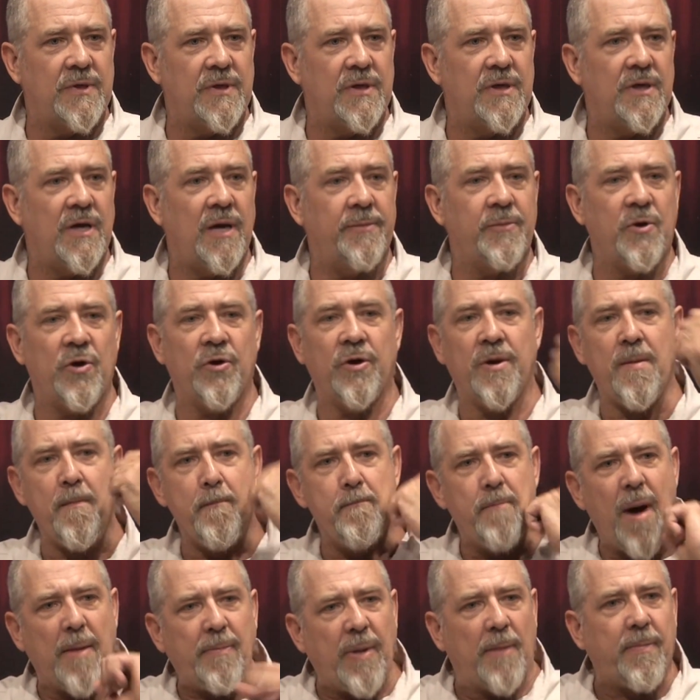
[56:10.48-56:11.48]
I'm going,
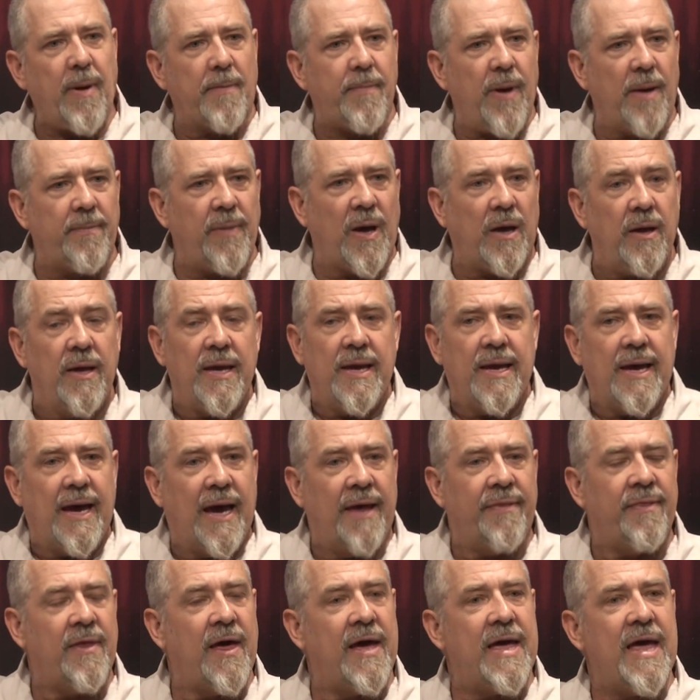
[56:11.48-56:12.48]
ba, ba, ba, ba, ba,
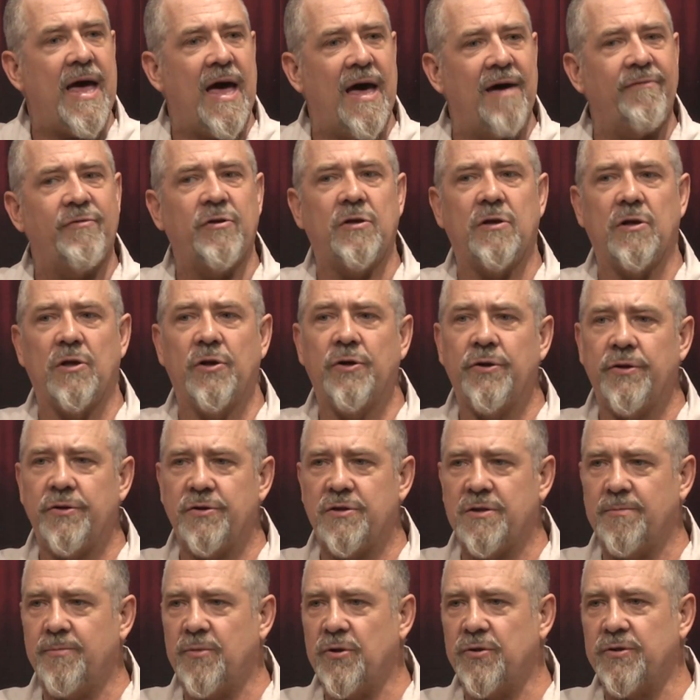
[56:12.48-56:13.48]
and they haven't learned
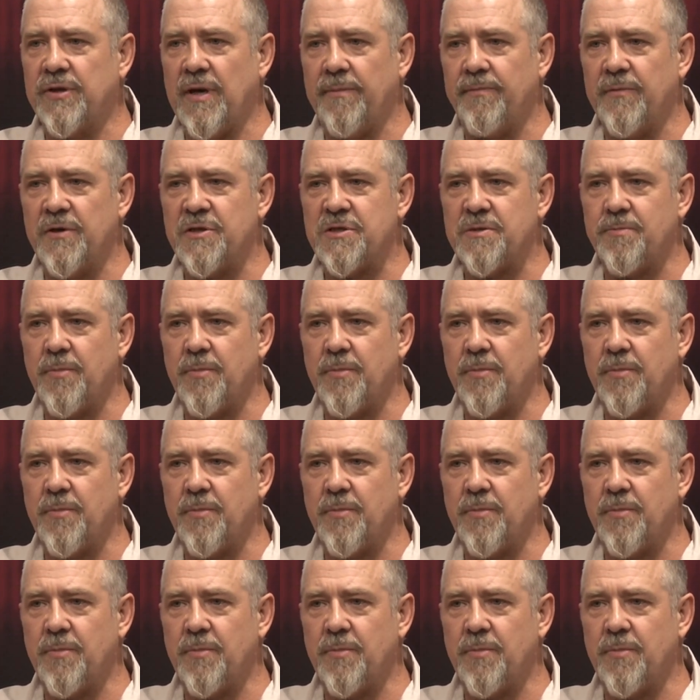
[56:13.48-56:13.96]
to build up this speed.